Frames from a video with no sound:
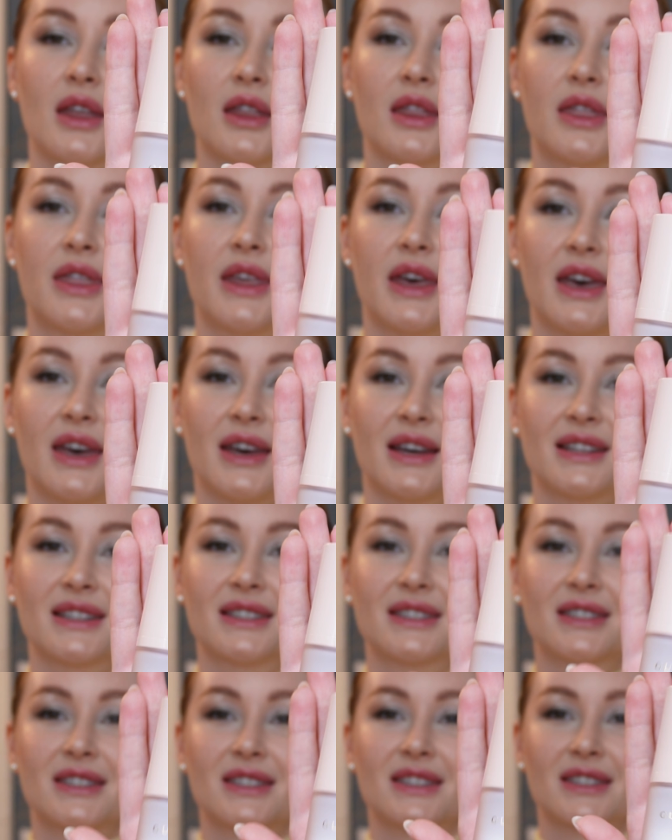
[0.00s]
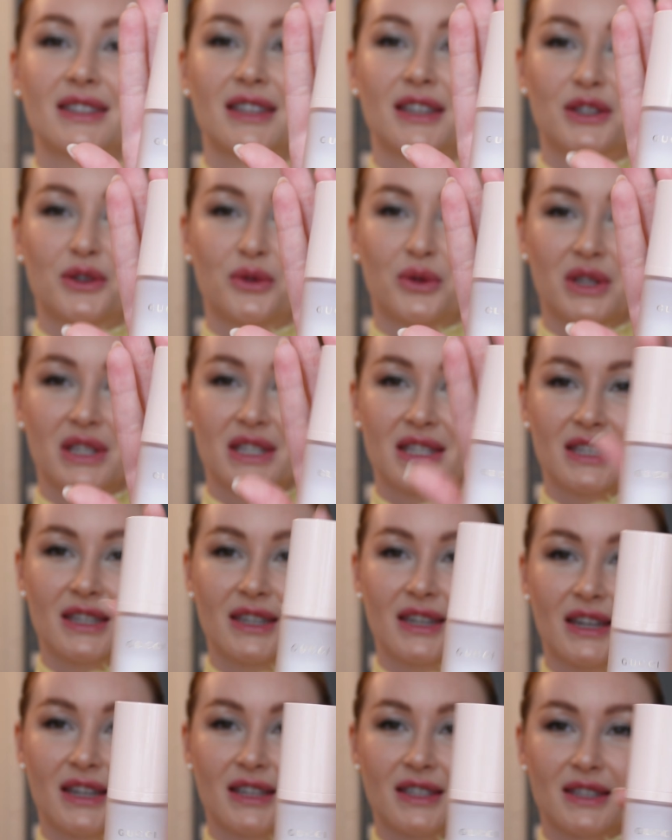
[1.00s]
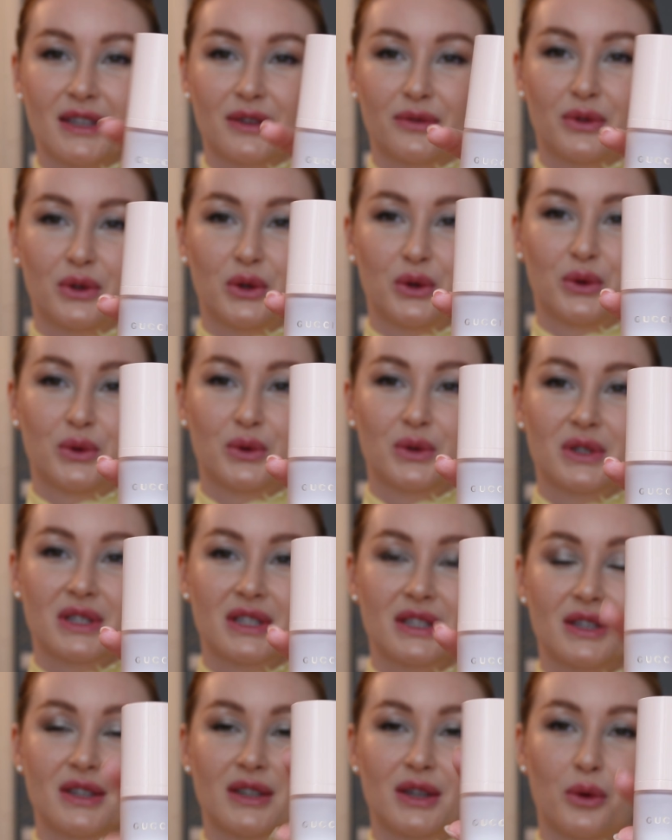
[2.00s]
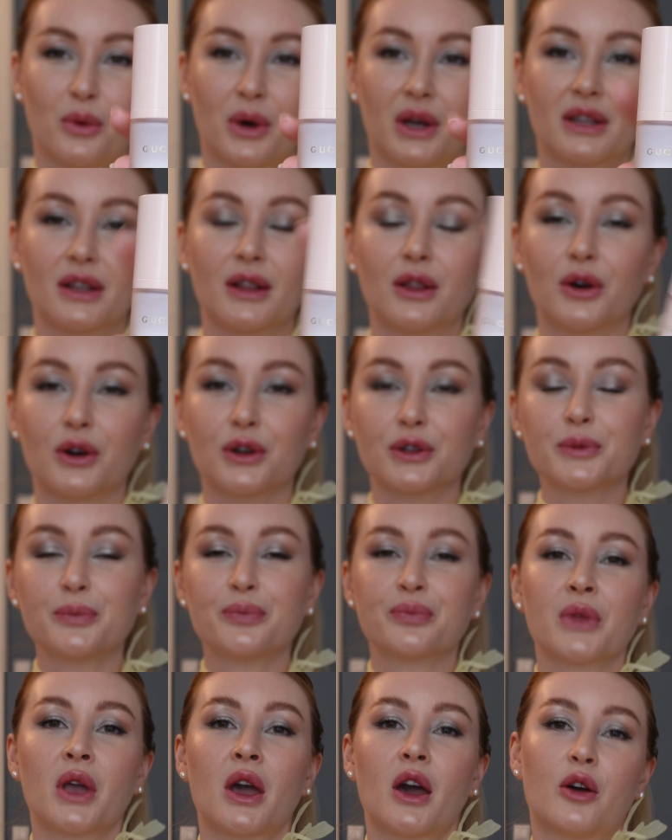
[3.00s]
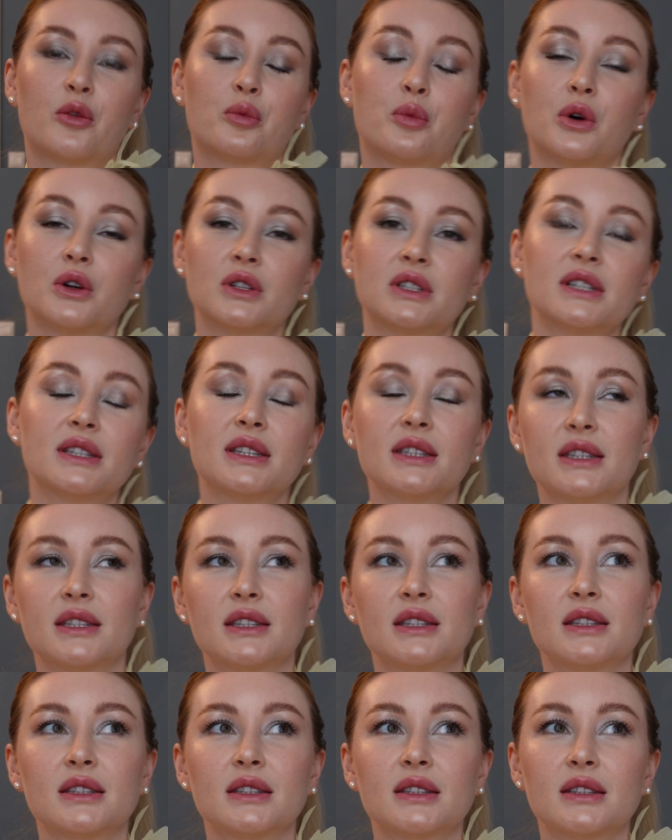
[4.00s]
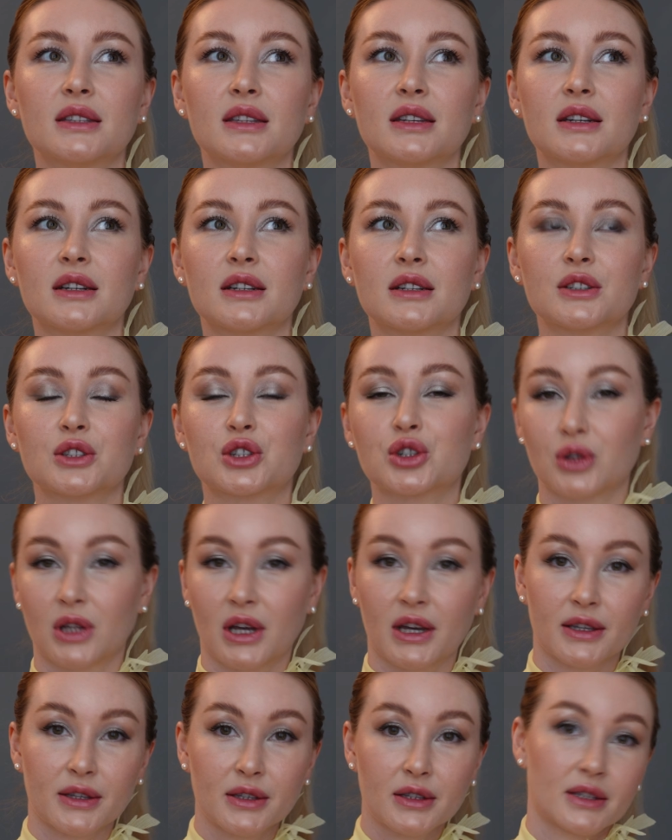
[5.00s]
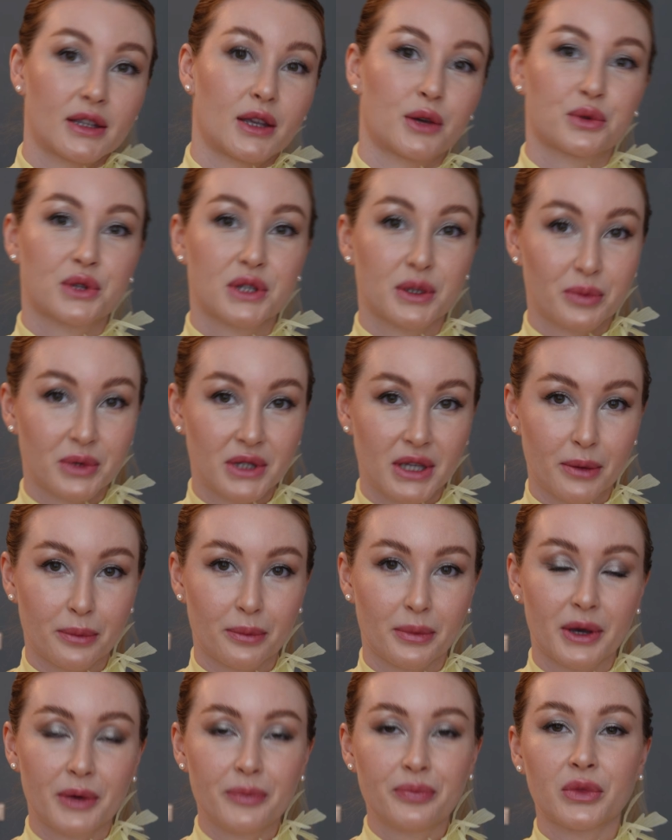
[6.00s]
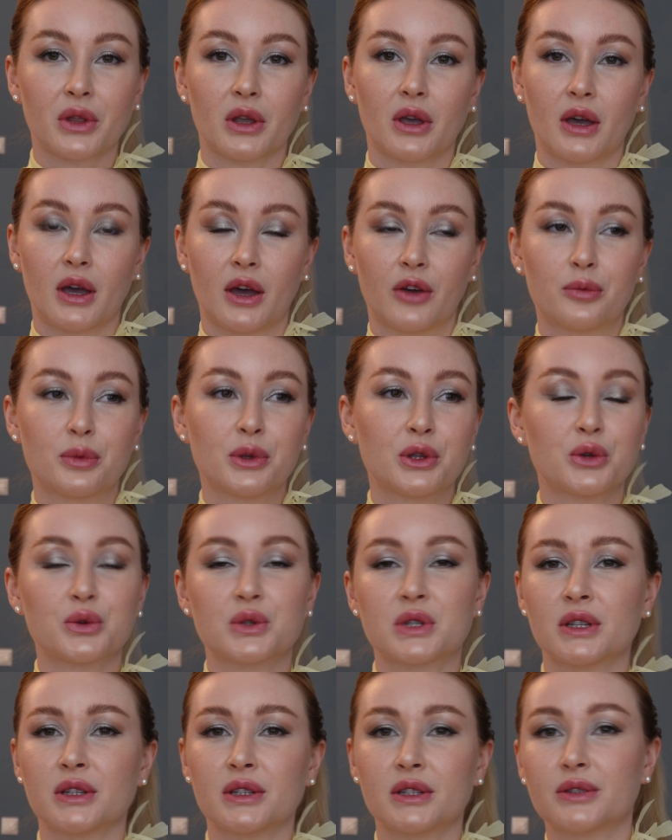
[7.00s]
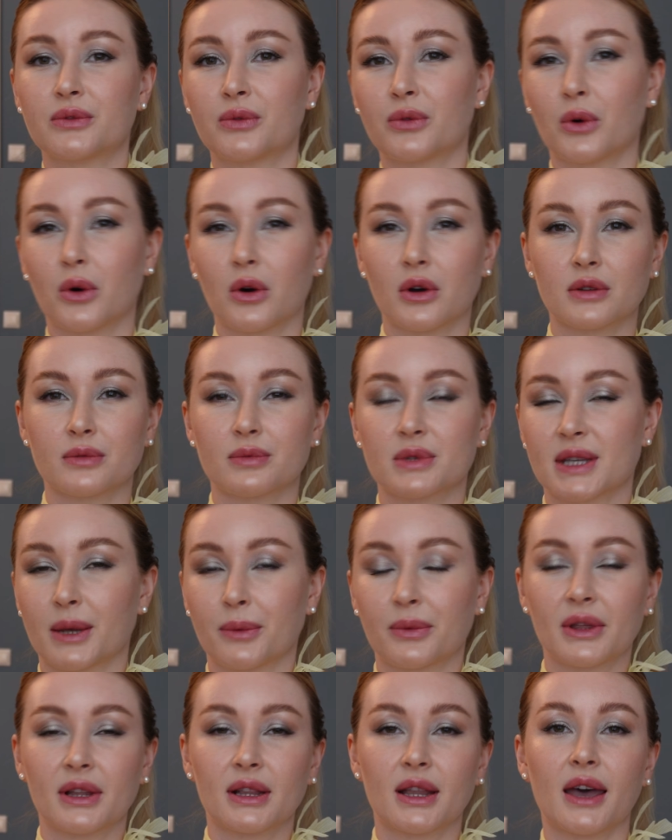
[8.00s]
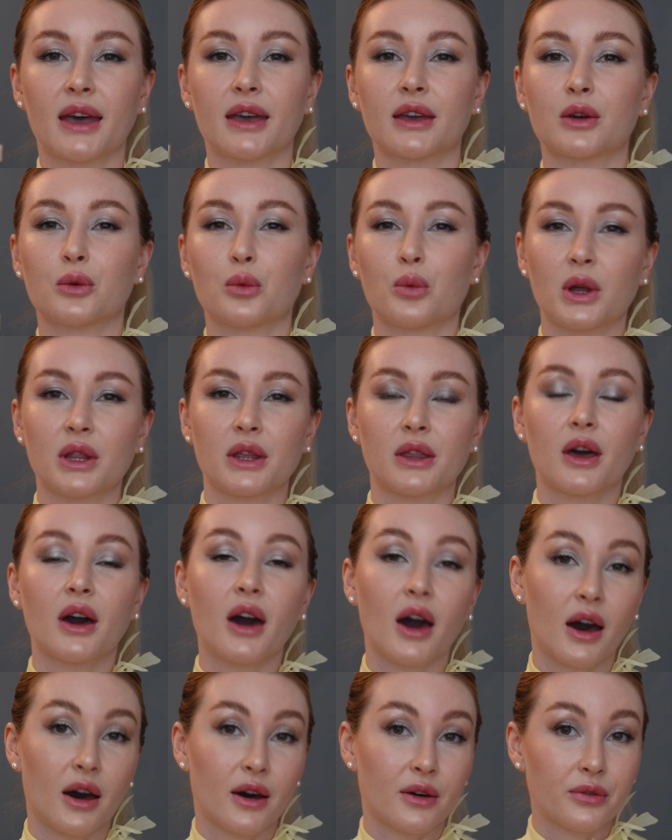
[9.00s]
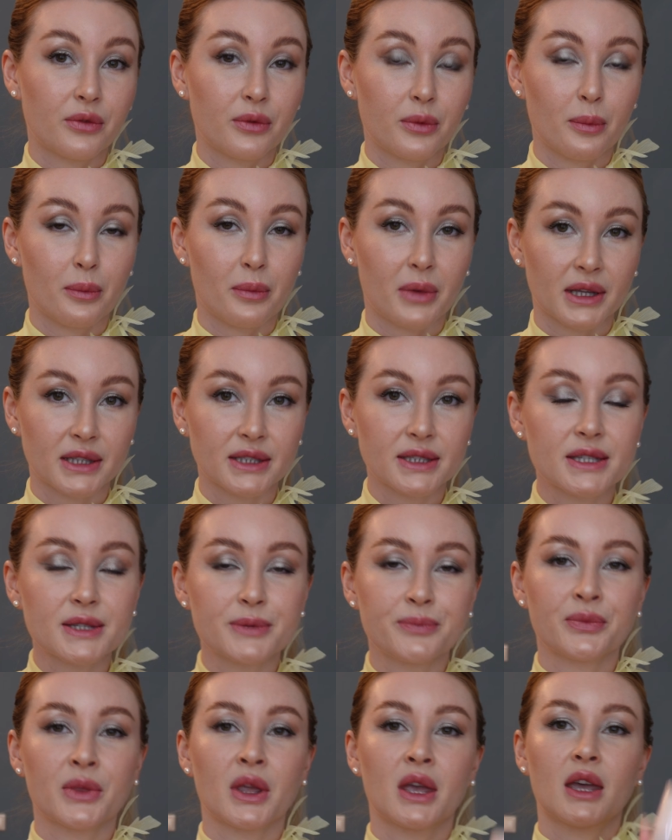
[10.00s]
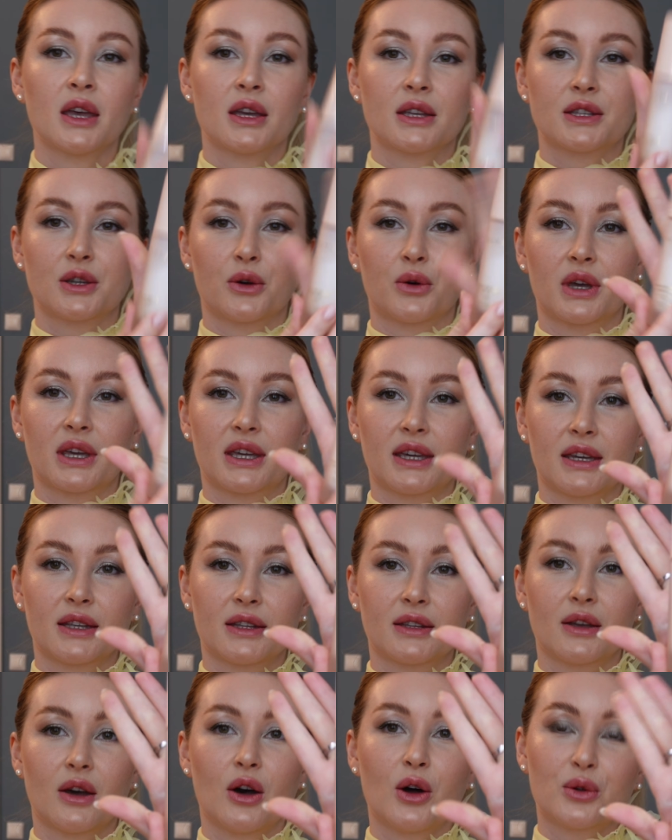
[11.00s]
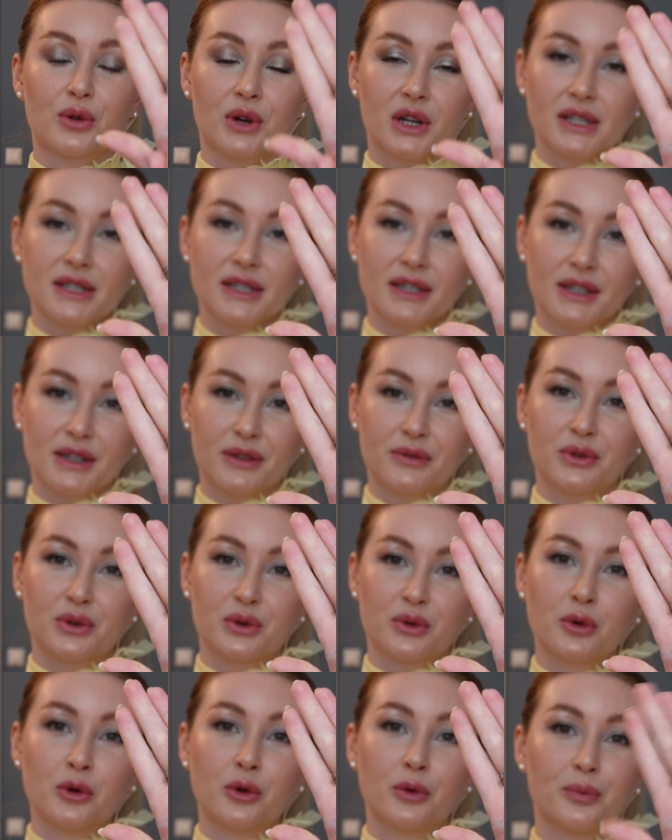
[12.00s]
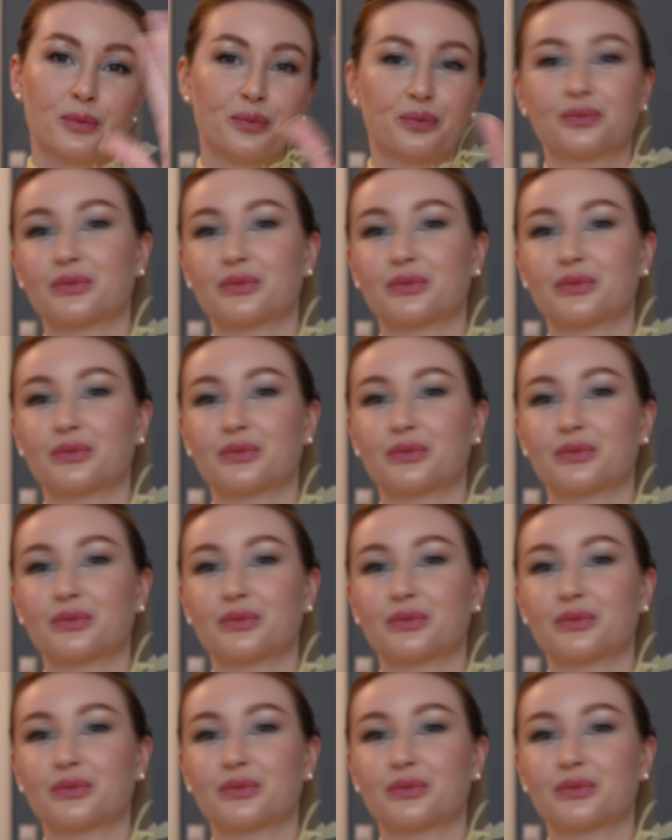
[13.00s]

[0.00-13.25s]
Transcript: That, as you can see guys, I've used quite a lot. I bought it in July, now September. I've been using it for something like 1.5 months, so I can already give you